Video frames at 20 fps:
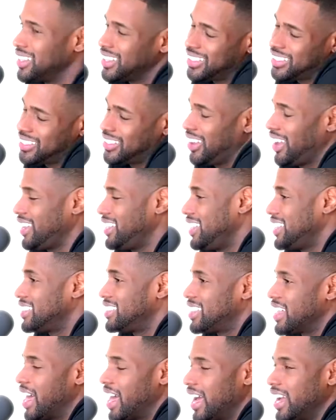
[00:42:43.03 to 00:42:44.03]
So I did
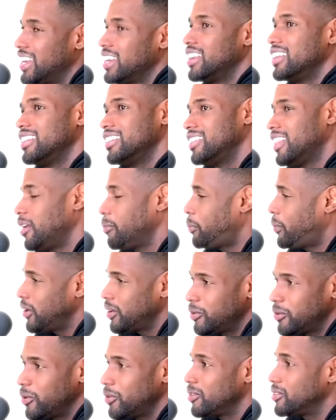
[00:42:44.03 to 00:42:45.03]
that. Then
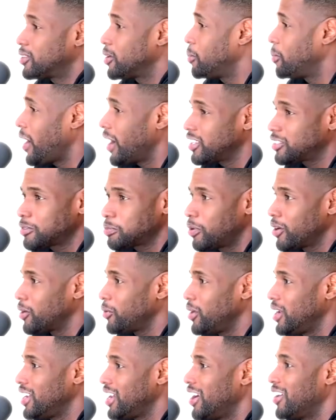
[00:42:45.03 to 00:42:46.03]
bike's put
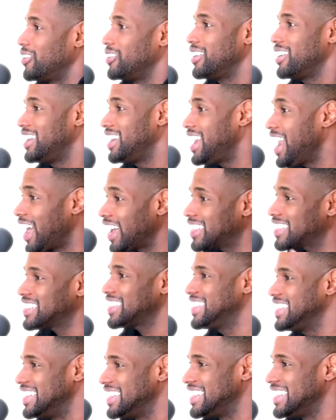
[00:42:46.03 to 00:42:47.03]
away now. Next
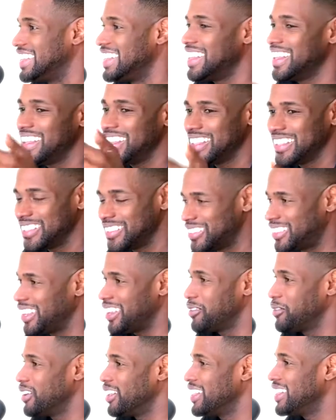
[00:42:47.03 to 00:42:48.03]
scene,
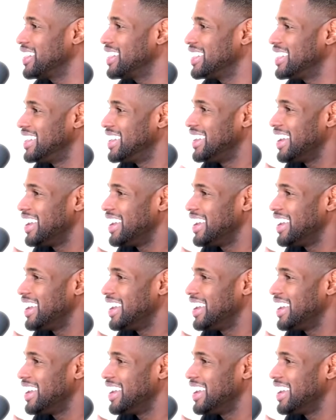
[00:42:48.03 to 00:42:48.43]
table.